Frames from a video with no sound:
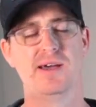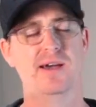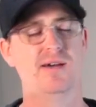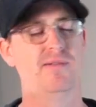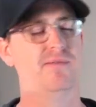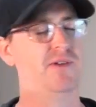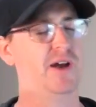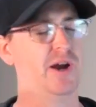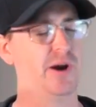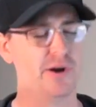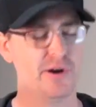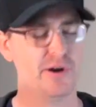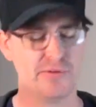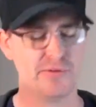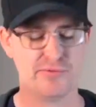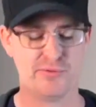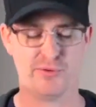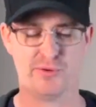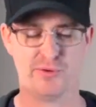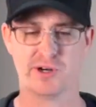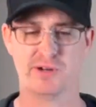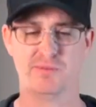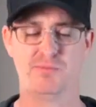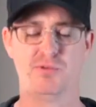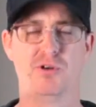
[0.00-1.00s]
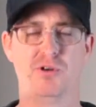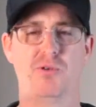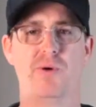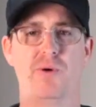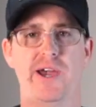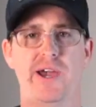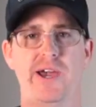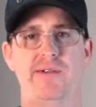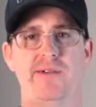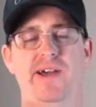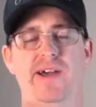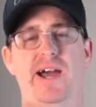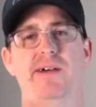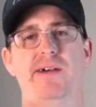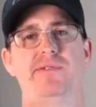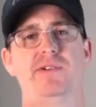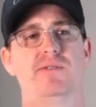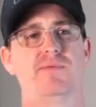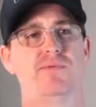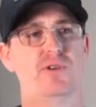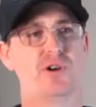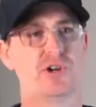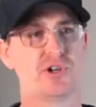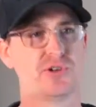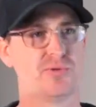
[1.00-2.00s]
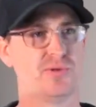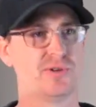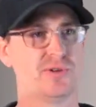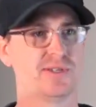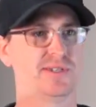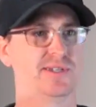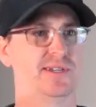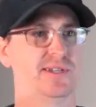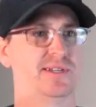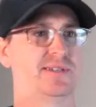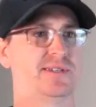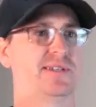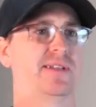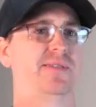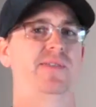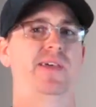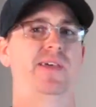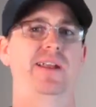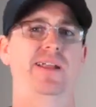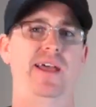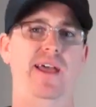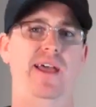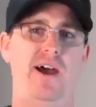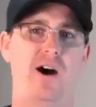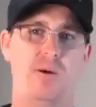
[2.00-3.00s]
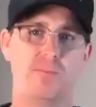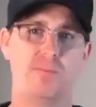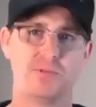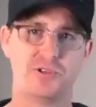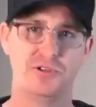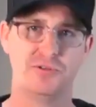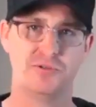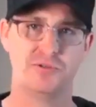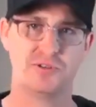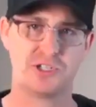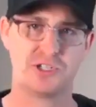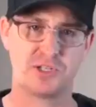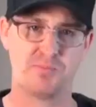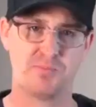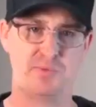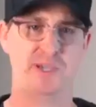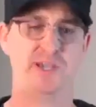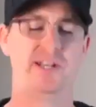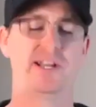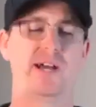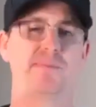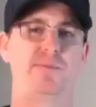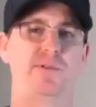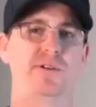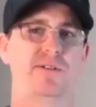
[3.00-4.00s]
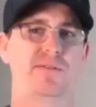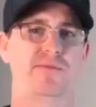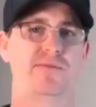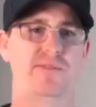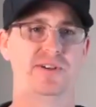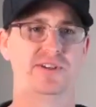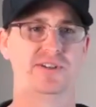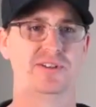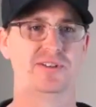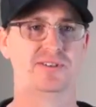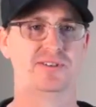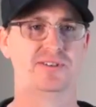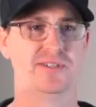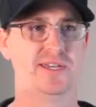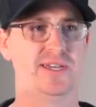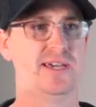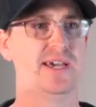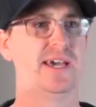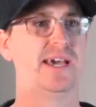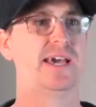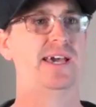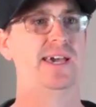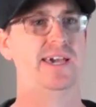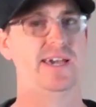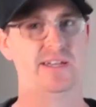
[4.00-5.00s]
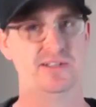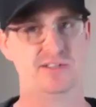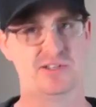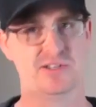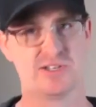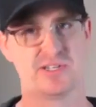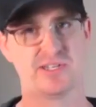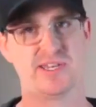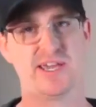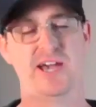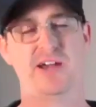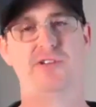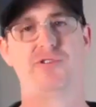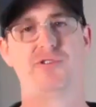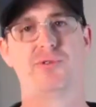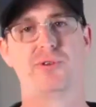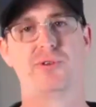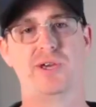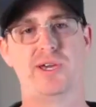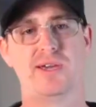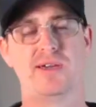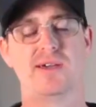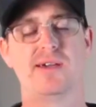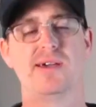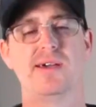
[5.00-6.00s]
Very affordable way of having a virtual assistant that helps you speed up your efficiency in scheduling